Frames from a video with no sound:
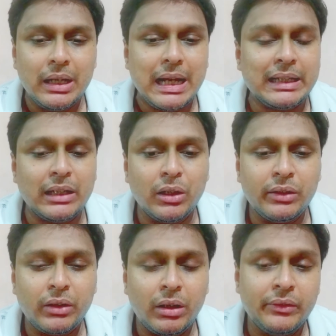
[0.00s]
and
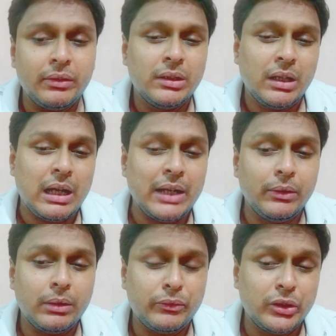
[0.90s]
I
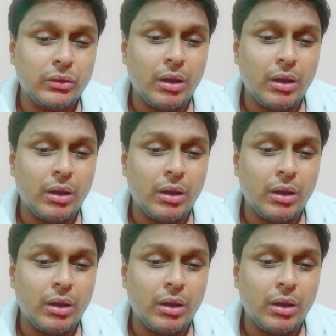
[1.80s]
was